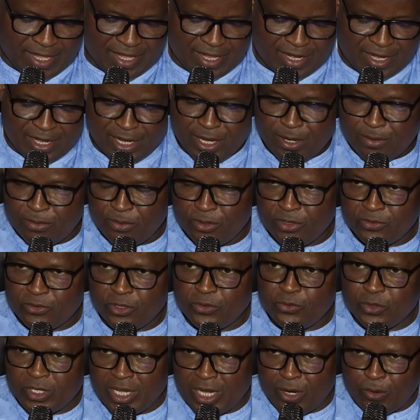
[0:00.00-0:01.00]
Labour. So
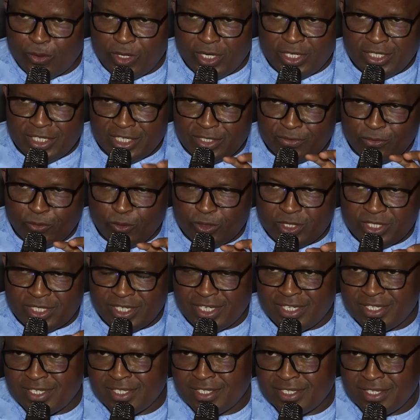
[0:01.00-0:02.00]
if you calculate these 4
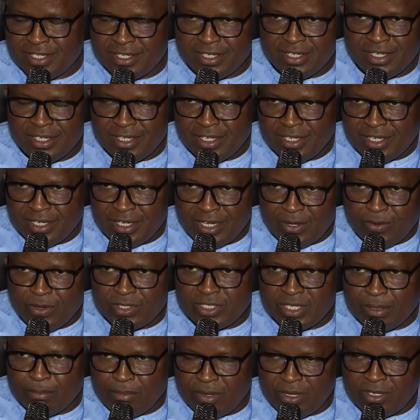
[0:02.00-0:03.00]
states, that
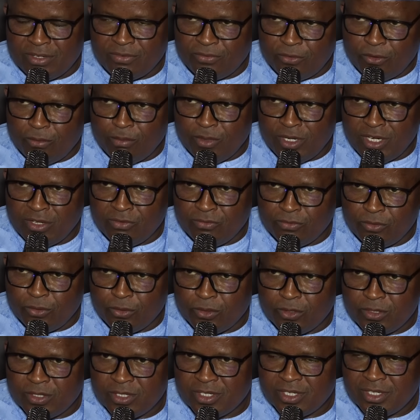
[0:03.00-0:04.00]
was about 4 million
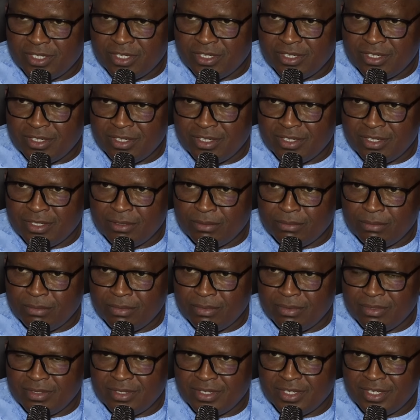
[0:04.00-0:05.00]
votes
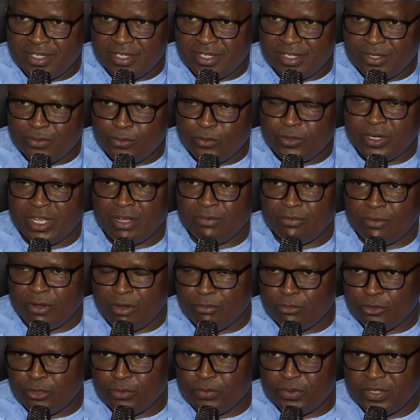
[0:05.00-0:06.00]
will have
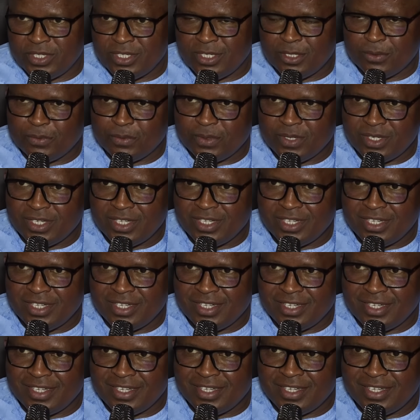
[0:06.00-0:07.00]
come to PDP.
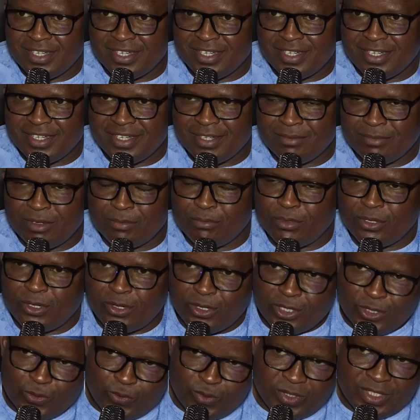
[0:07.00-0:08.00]
But
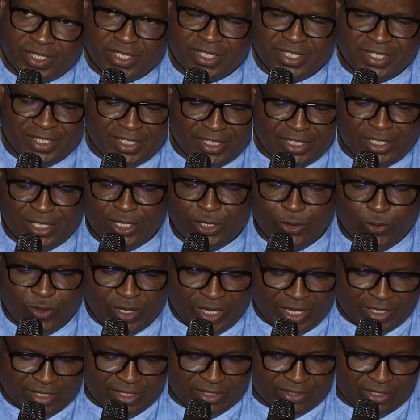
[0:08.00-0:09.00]
because we didn't look
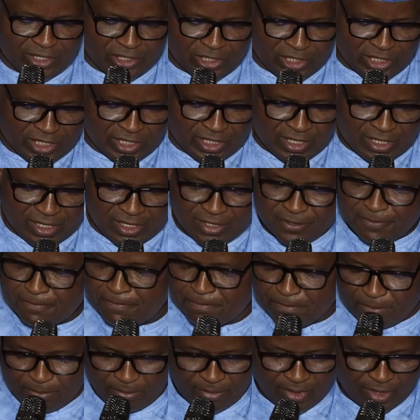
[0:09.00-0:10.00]
at the strategic
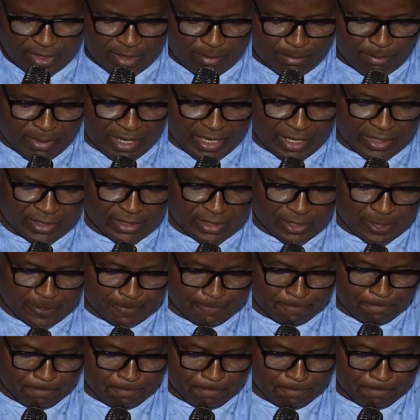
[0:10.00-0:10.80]
balancing.